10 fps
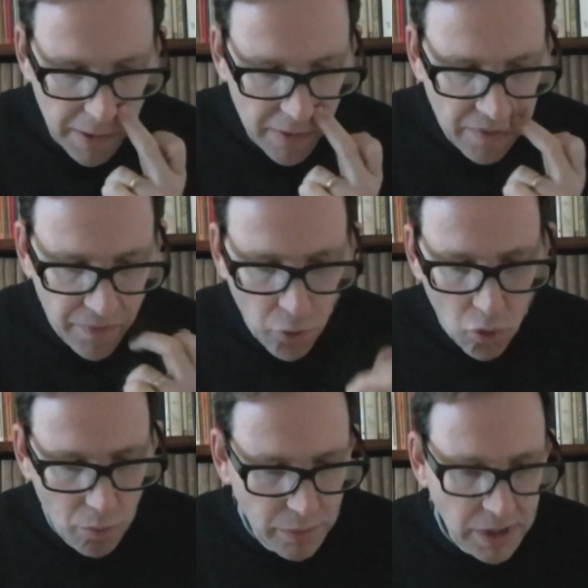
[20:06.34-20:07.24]

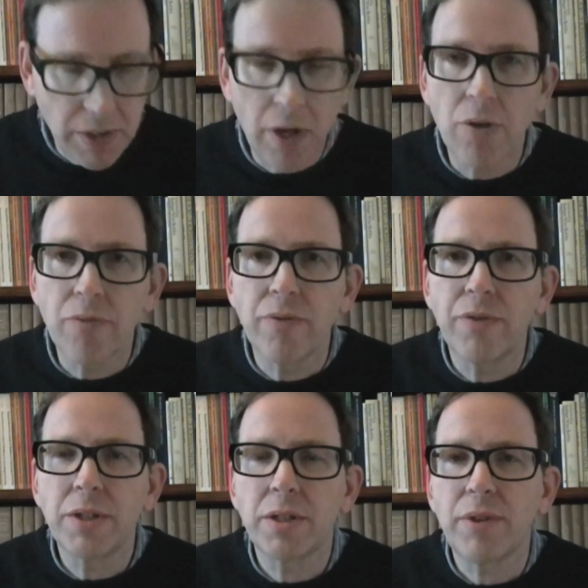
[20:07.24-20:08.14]
Forms of
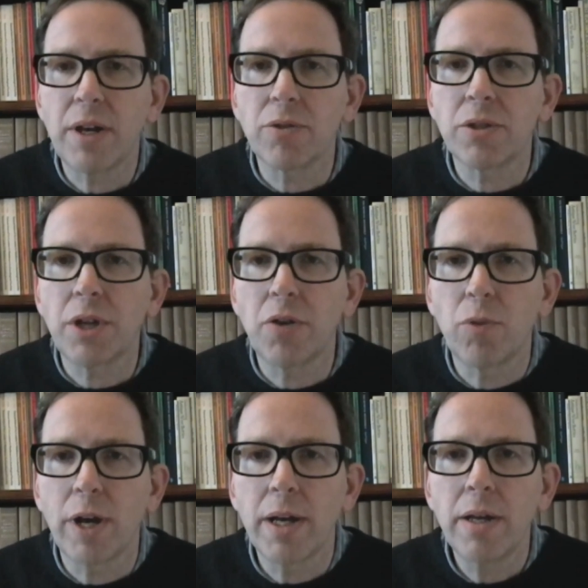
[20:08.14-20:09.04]
Vesta Belt
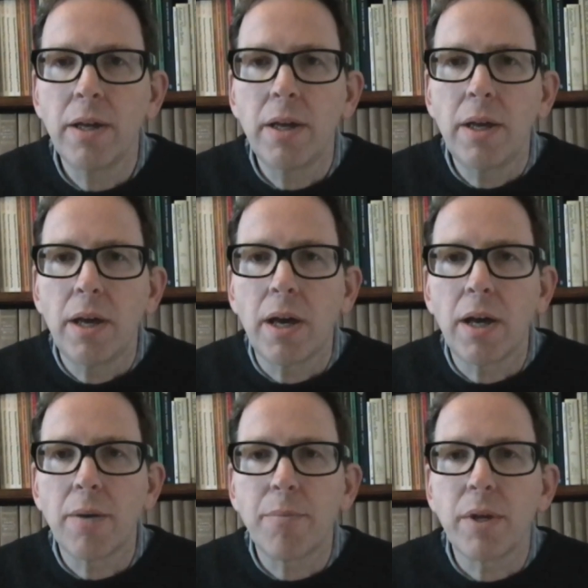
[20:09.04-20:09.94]
stoneware.
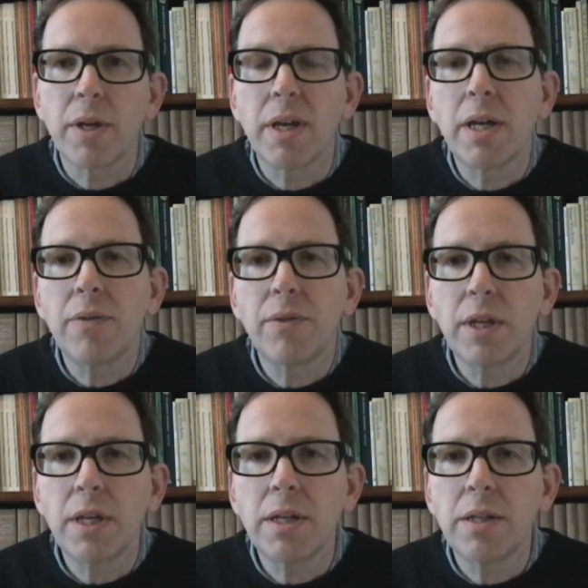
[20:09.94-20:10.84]
In
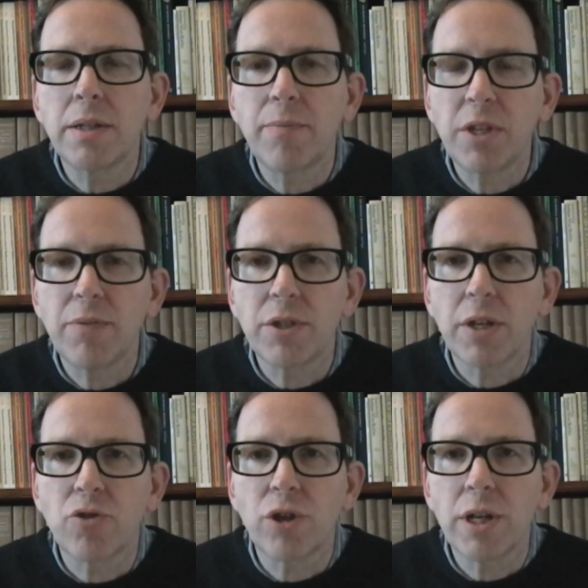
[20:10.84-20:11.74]
the 17th
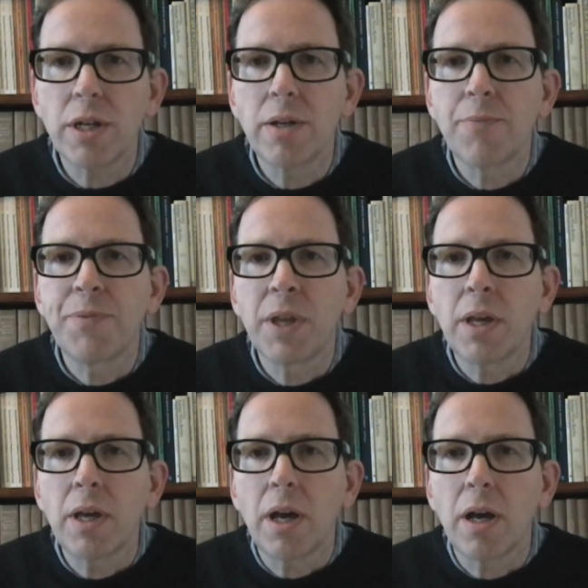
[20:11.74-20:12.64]
century,
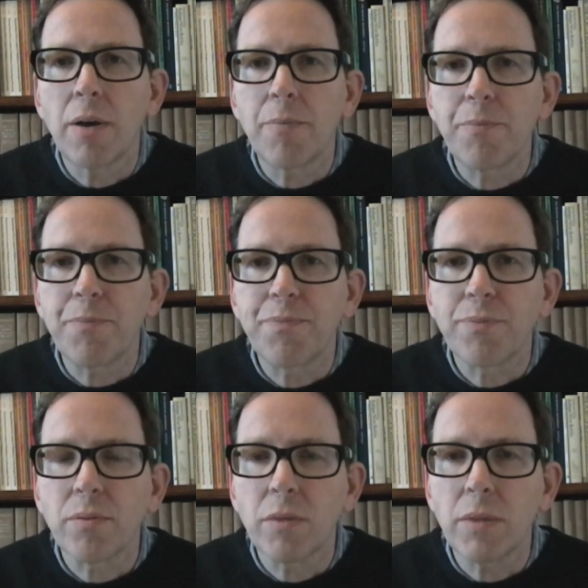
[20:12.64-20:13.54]
in
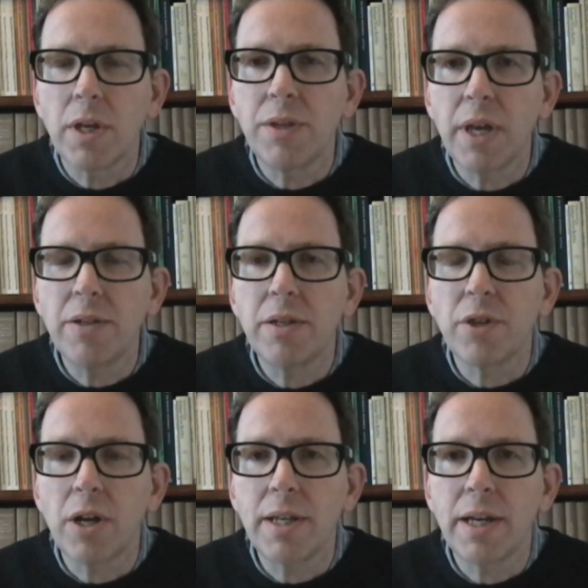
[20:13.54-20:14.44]
the
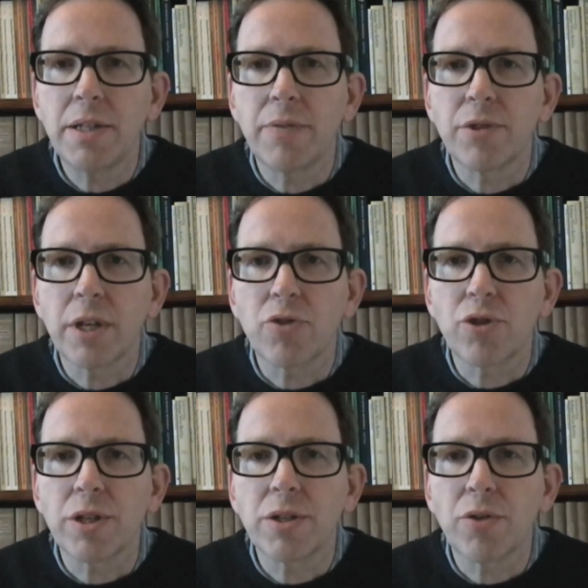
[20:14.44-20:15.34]
early 18th
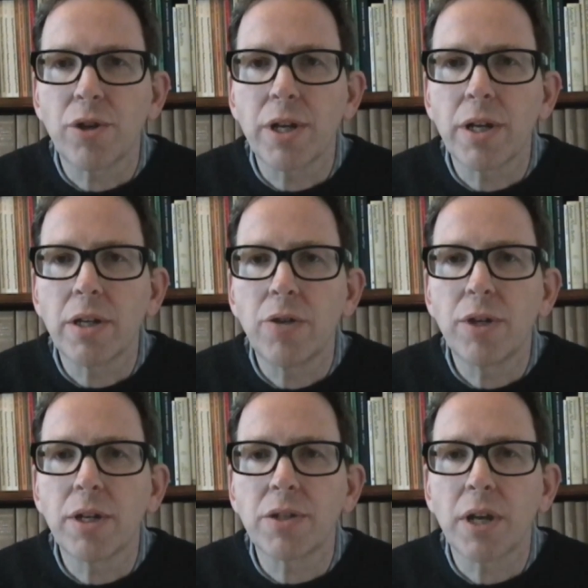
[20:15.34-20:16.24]
century, sorry, you
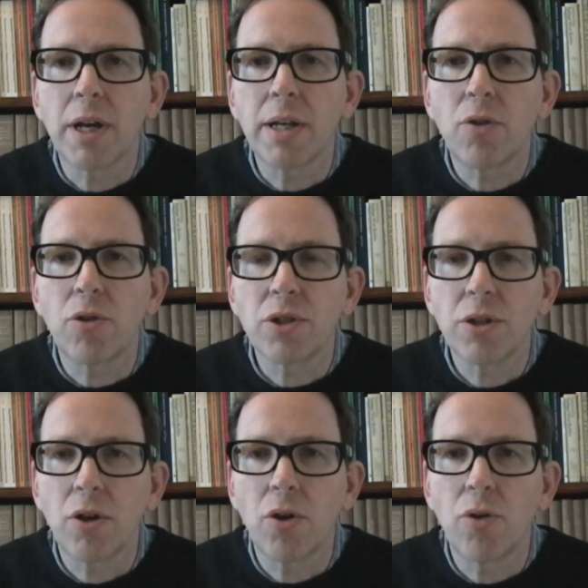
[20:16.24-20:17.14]
get a lot
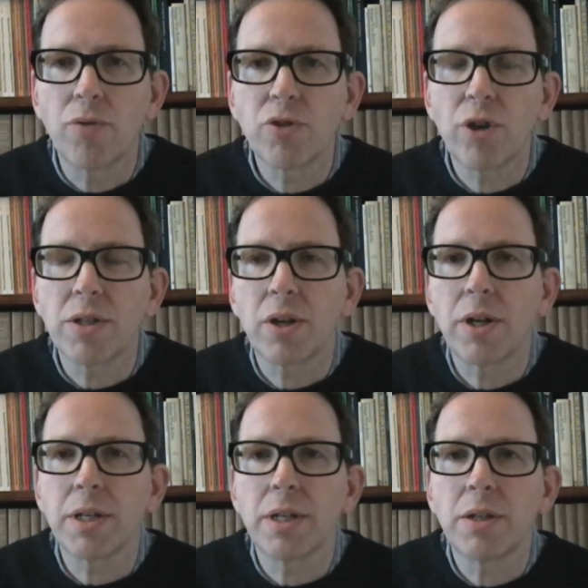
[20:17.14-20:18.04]
of
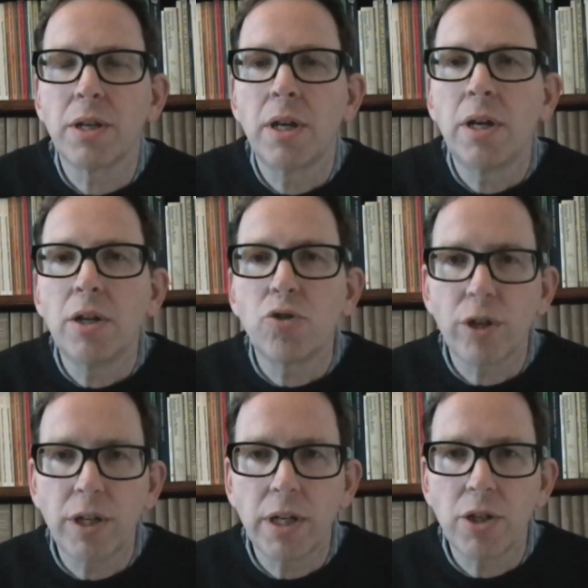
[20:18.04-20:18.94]
straight-sided
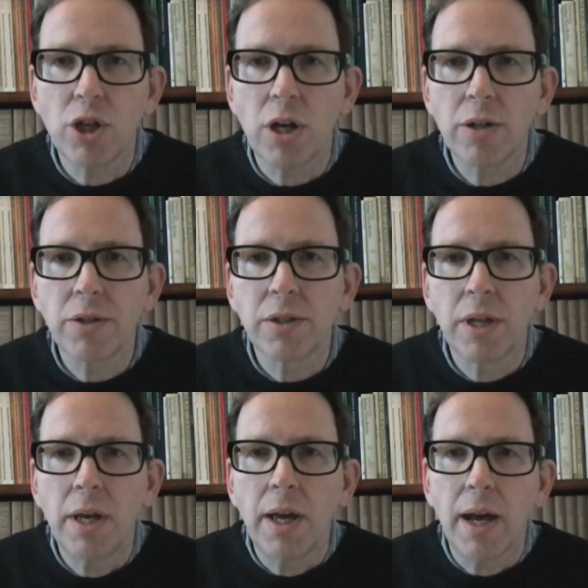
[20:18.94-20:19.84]
drinking jugs,
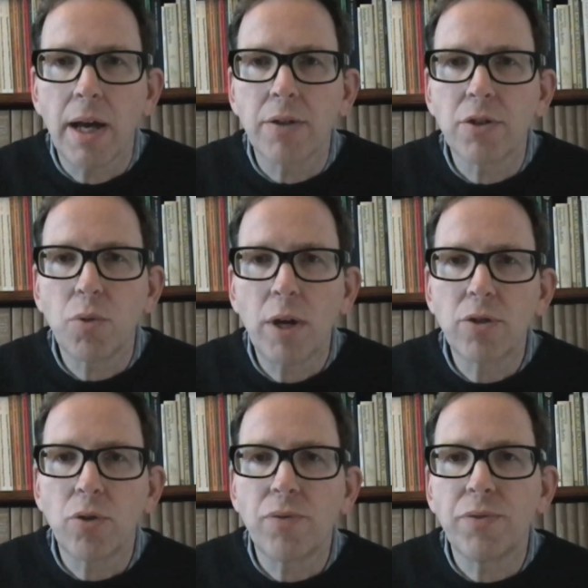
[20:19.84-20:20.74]
and quite
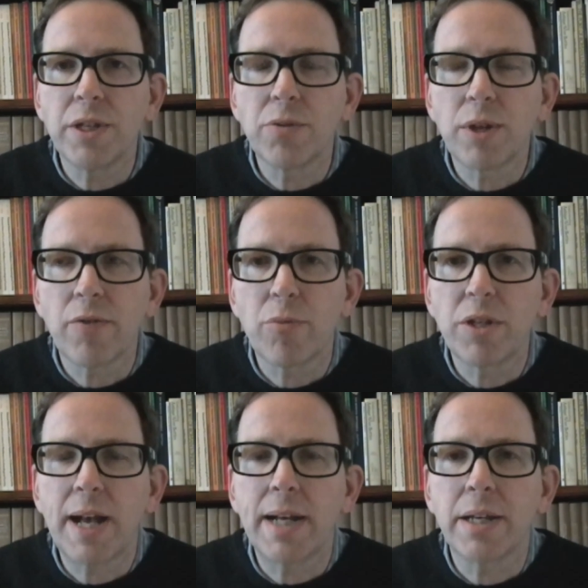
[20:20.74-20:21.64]
often these would have a
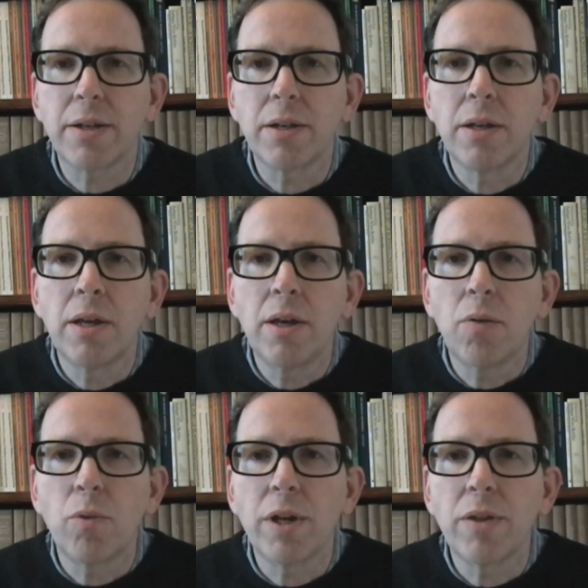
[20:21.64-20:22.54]
medallion
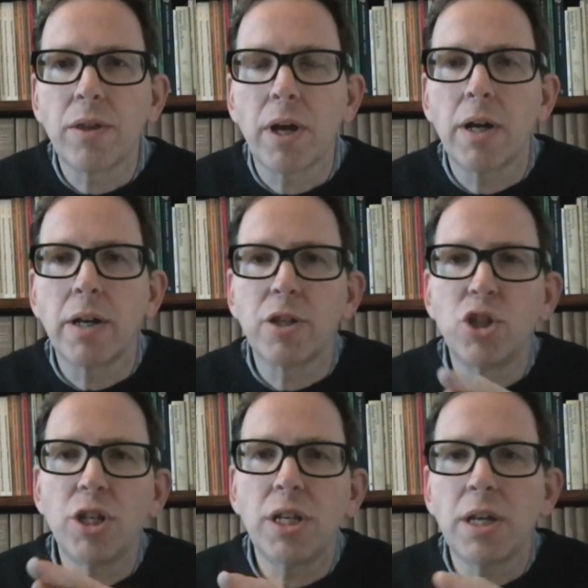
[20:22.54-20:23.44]
with
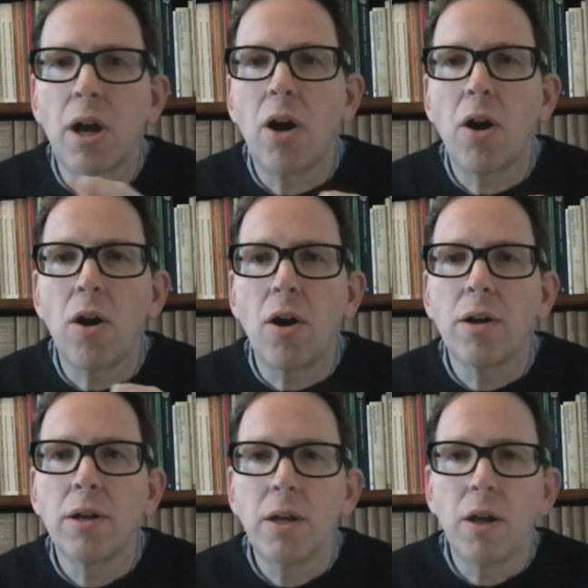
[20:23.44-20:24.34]
GR
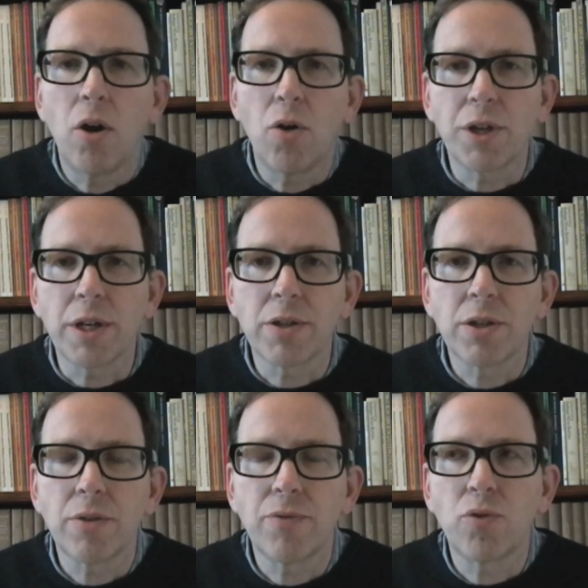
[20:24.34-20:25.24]
on
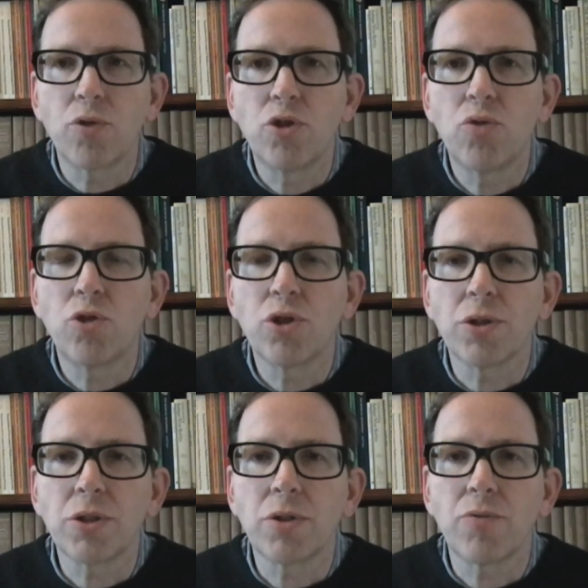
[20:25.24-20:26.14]
it for
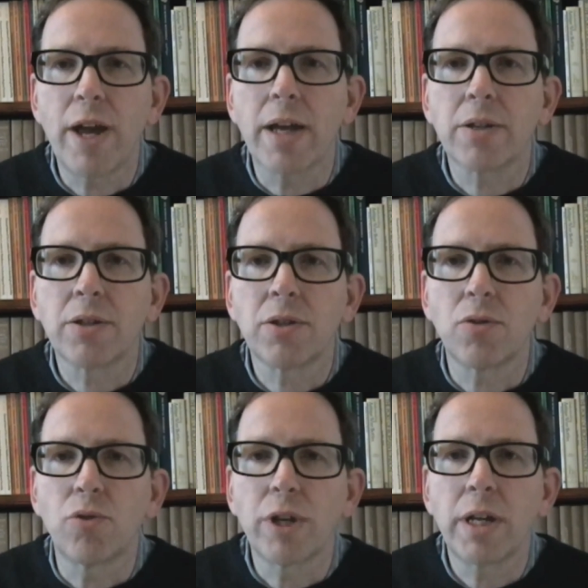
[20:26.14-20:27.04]
Georgius Rex
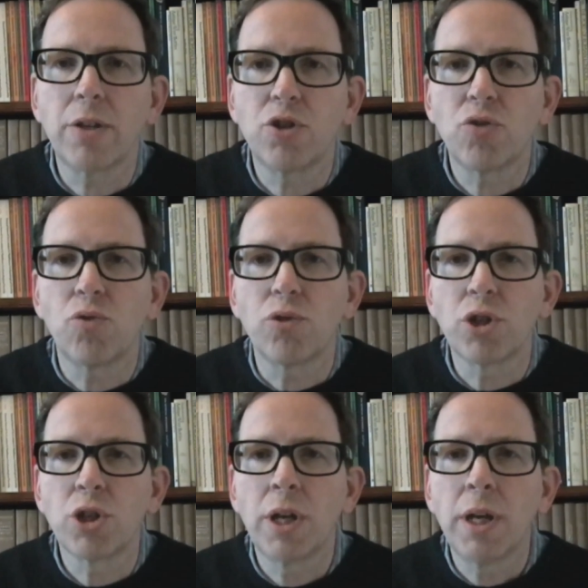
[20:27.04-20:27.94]
or King George.